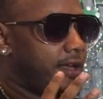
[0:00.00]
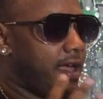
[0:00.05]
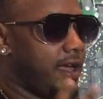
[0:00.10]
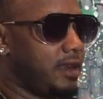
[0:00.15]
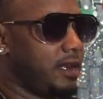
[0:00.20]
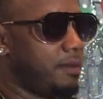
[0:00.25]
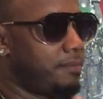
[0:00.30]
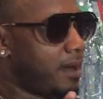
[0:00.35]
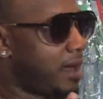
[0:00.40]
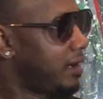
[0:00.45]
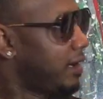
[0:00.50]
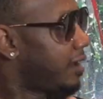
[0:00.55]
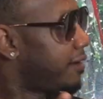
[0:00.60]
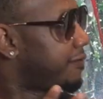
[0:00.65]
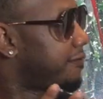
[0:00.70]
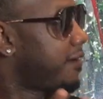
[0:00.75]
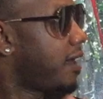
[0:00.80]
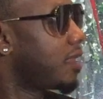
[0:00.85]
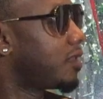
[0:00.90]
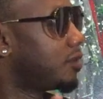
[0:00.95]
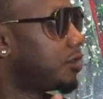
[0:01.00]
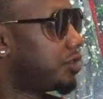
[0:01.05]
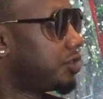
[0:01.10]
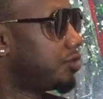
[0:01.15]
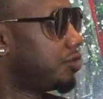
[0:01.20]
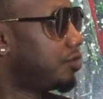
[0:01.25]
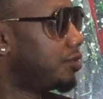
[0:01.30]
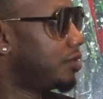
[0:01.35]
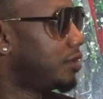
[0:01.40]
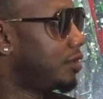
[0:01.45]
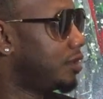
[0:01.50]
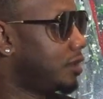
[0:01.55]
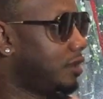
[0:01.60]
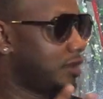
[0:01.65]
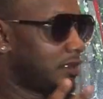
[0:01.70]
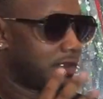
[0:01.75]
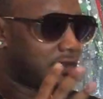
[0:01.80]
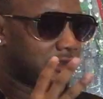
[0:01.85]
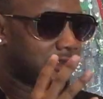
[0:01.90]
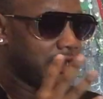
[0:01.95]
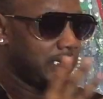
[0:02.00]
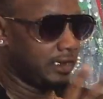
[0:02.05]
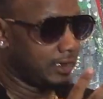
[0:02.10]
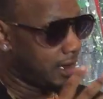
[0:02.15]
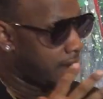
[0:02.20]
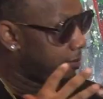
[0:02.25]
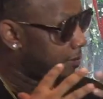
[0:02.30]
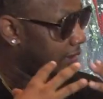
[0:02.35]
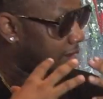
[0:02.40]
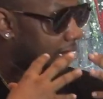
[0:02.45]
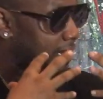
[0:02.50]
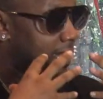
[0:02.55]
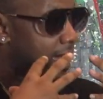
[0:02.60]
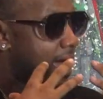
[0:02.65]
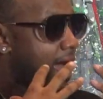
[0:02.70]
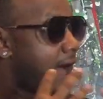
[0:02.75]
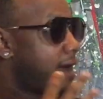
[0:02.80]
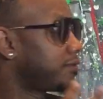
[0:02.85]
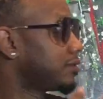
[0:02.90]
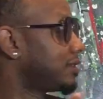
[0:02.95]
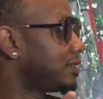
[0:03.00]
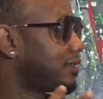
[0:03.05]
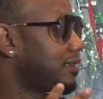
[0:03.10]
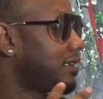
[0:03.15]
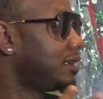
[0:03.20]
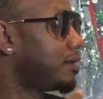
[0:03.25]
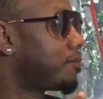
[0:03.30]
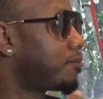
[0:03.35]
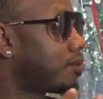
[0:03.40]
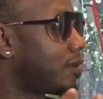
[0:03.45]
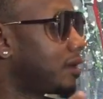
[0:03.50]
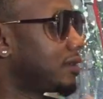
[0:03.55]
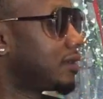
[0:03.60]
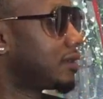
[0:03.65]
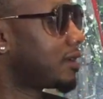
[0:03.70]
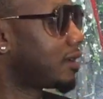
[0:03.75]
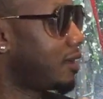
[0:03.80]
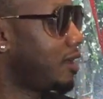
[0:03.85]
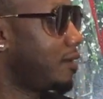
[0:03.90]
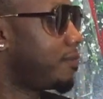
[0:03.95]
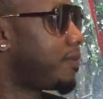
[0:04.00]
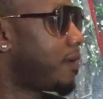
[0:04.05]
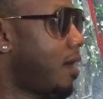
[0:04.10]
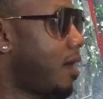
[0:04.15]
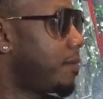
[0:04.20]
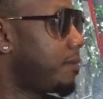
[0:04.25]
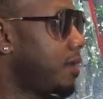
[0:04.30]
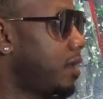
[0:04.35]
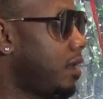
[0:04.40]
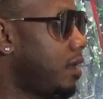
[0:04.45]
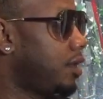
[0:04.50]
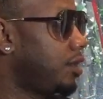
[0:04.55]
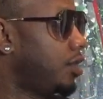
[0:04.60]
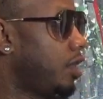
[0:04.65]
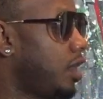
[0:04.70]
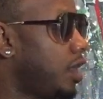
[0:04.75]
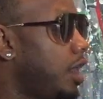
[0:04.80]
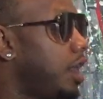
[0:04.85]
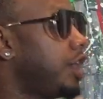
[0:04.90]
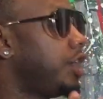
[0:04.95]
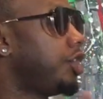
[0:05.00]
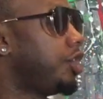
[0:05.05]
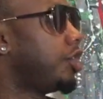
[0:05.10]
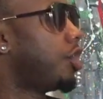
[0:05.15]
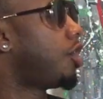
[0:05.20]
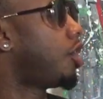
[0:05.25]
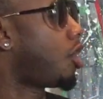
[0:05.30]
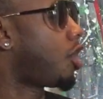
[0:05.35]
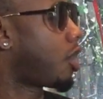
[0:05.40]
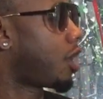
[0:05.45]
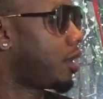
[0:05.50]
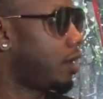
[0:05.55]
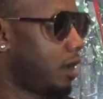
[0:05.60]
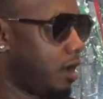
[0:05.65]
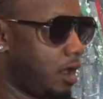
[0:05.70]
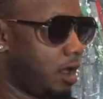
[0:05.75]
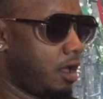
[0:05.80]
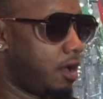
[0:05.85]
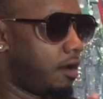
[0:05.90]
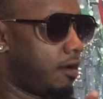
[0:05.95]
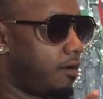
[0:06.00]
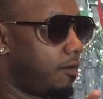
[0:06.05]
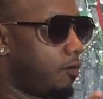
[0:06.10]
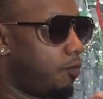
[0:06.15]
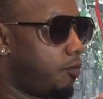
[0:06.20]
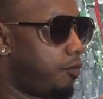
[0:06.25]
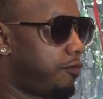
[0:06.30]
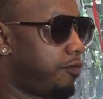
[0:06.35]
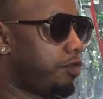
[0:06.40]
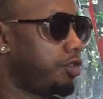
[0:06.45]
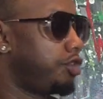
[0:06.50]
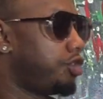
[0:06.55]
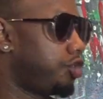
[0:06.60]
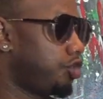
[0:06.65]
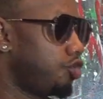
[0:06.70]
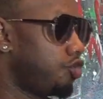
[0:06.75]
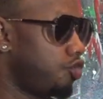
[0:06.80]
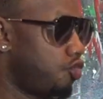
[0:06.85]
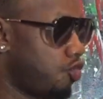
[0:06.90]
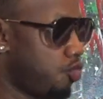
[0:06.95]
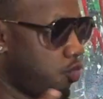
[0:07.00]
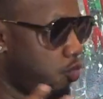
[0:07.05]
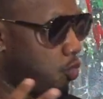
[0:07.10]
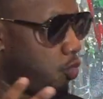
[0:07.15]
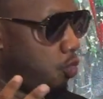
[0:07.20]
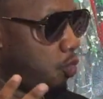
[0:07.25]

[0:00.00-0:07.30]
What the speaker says: For anybody that follows you, they can obviously see the presence of hip hop in your art. For you,